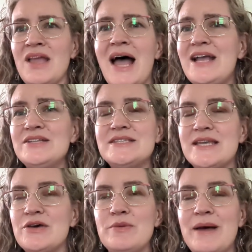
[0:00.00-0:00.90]
I could
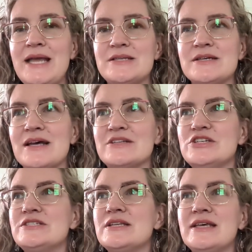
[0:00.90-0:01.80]
send out a bite, uh,
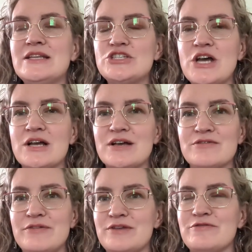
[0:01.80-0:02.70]
just a little chunk
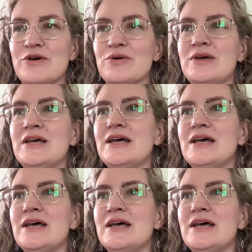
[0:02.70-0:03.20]
of info.